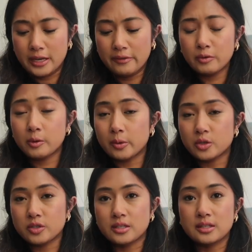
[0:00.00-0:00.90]
I haven't
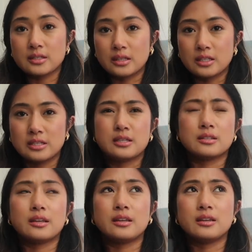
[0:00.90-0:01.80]
repurchased it since
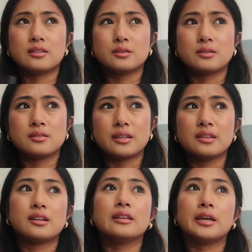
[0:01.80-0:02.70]
because I it's a scent
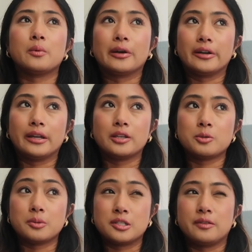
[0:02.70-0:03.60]
that I like wearing
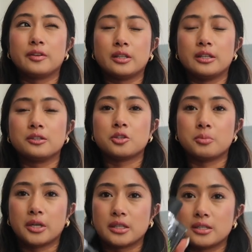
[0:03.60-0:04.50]
specifically in the
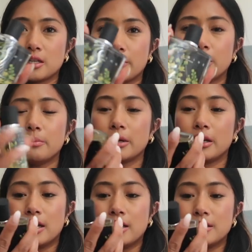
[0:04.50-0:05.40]
spring and summer,
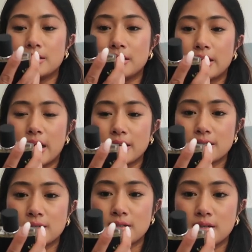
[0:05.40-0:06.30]
but it is
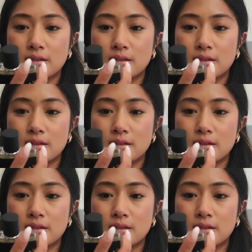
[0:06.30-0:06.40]
Nest